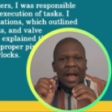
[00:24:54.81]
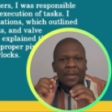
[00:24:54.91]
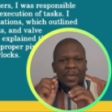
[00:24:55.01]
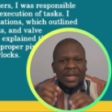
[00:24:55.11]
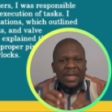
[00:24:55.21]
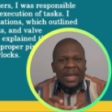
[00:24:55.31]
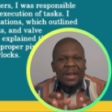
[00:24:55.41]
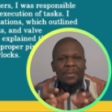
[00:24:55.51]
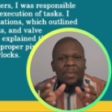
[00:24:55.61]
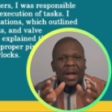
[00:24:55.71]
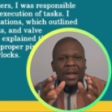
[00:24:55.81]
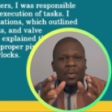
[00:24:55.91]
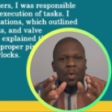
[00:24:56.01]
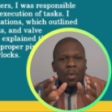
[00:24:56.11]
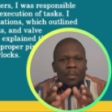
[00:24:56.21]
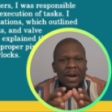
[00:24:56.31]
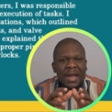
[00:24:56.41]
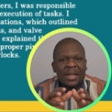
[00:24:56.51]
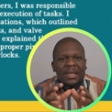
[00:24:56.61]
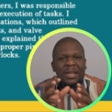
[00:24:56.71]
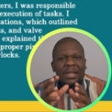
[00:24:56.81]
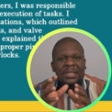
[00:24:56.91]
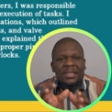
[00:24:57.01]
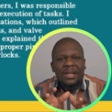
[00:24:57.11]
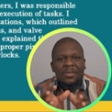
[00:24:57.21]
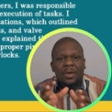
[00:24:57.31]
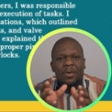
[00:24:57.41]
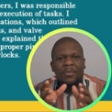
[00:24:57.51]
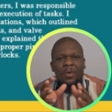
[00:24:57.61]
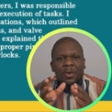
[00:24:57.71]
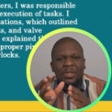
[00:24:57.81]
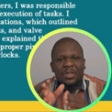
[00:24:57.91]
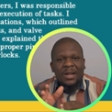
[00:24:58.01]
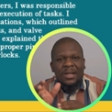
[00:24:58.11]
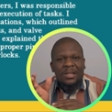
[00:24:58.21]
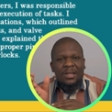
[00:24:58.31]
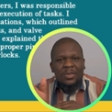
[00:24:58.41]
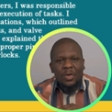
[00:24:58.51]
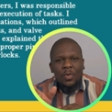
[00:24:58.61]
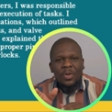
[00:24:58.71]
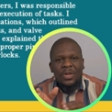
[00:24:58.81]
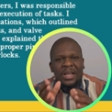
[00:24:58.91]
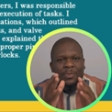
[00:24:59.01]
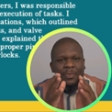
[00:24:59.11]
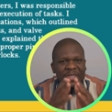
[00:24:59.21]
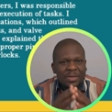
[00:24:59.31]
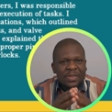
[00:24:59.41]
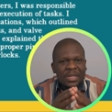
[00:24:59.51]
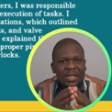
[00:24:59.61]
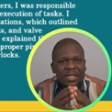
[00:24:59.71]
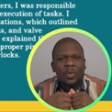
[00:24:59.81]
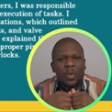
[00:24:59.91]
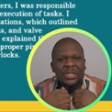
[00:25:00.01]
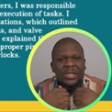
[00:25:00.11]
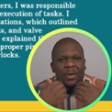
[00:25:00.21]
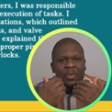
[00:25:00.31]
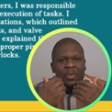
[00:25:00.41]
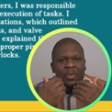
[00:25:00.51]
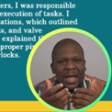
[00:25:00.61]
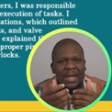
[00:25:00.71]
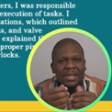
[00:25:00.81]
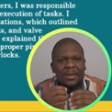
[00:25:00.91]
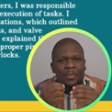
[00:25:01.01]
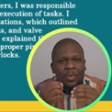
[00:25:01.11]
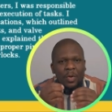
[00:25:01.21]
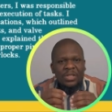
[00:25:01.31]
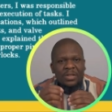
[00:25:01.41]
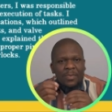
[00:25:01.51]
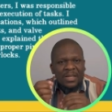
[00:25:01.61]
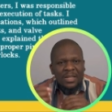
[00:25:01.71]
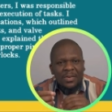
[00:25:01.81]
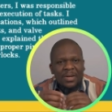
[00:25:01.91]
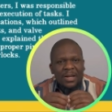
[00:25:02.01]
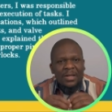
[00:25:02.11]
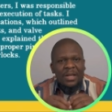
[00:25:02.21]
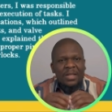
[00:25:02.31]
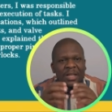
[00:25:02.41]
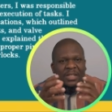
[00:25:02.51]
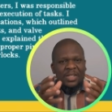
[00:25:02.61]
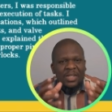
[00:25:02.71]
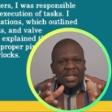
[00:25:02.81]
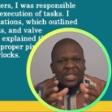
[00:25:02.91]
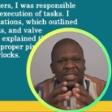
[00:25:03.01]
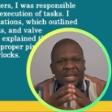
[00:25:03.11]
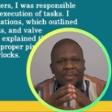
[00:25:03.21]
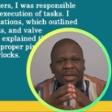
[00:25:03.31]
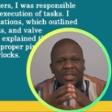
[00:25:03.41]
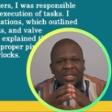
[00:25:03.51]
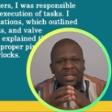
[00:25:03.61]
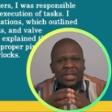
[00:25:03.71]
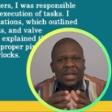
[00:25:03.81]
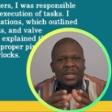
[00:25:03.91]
I began by compiling a set of construction drawing and specifications which outlined the project material, the trenches dimension,